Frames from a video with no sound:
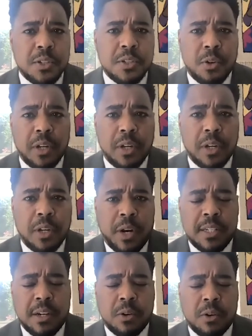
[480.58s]
cases in
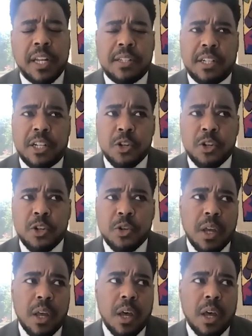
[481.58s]
the early
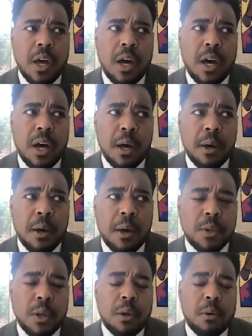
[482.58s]
1800s,
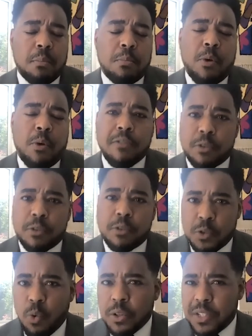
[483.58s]
Bryan
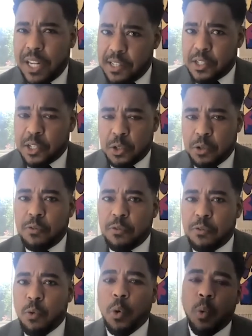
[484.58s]
versus Walt in
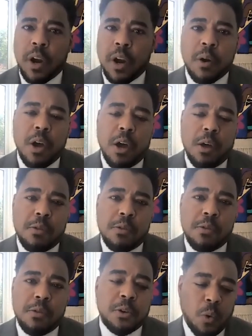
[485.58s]
1864, where
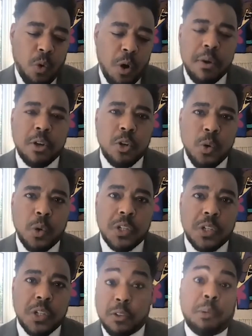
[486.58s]
there's a woman
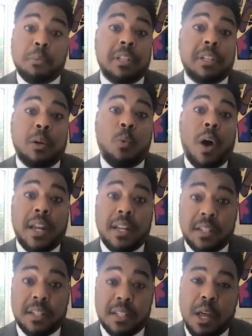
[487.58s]
who is phenotypically
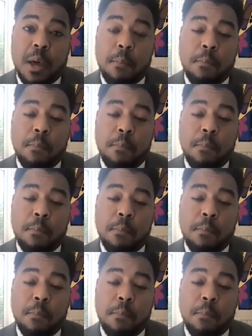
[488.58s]
white,